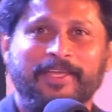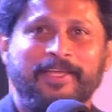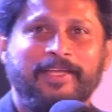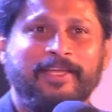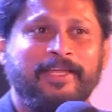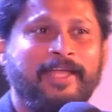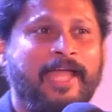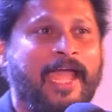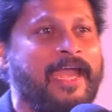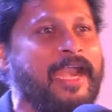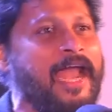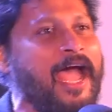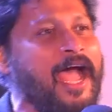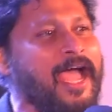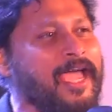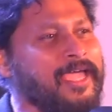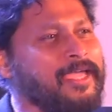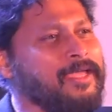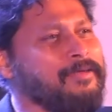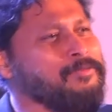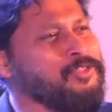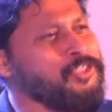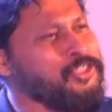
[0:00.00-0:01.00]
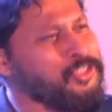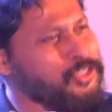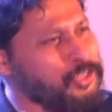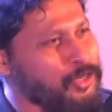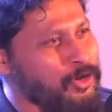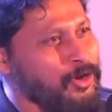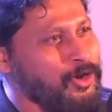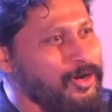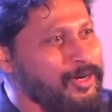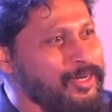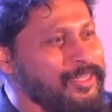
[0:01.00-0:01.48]
And I am
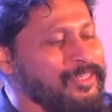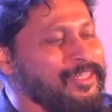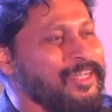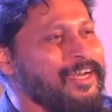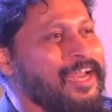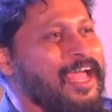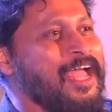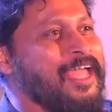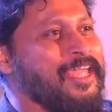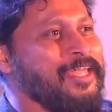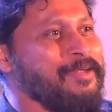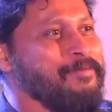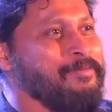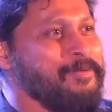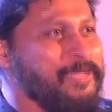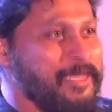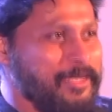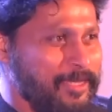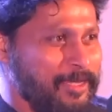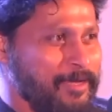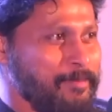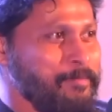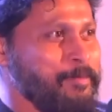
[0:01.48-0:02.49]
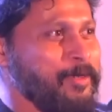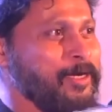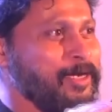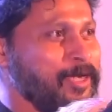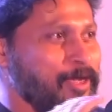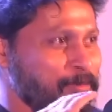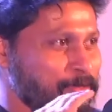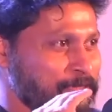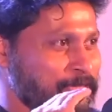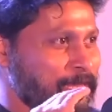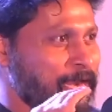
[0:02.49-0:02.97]
sure that I am taking a panga
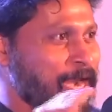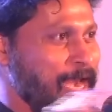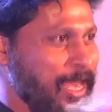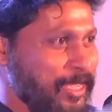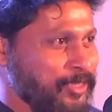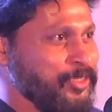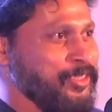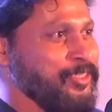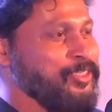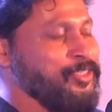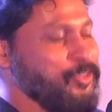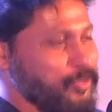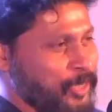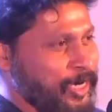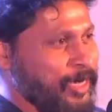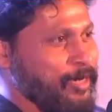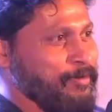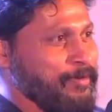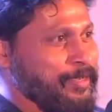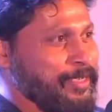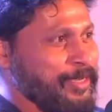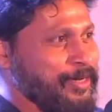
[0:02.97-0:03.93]
with a legend straight away,